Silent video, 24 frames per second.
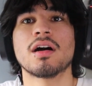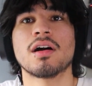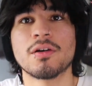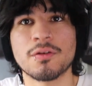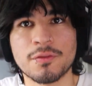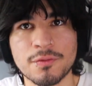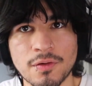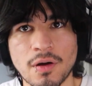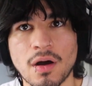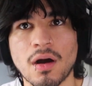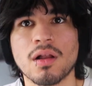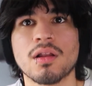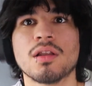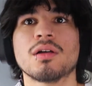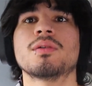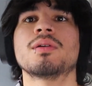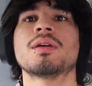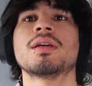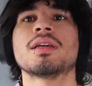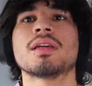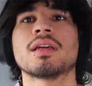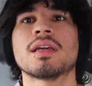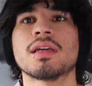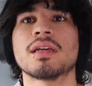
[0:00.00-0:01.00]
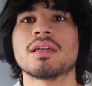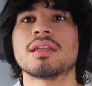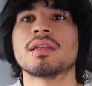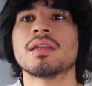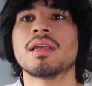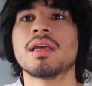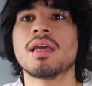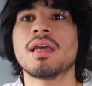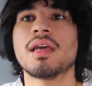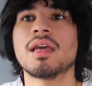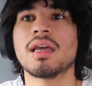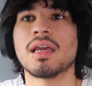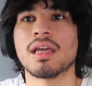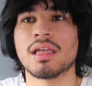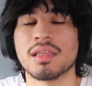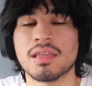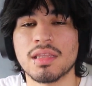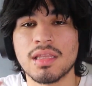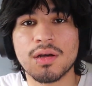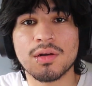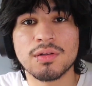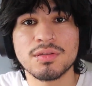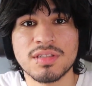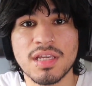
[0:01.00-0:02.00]
a following, and
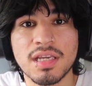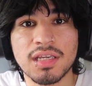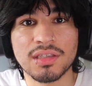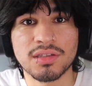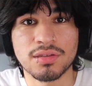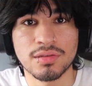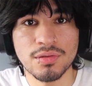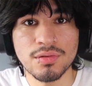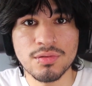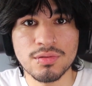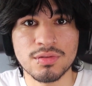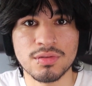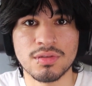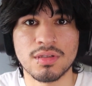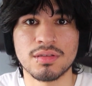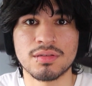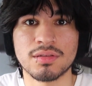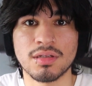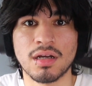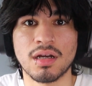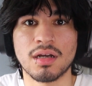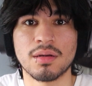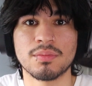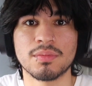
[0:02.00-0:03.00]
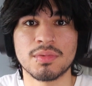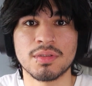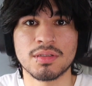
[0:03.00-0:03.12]
and they'll take you to the top.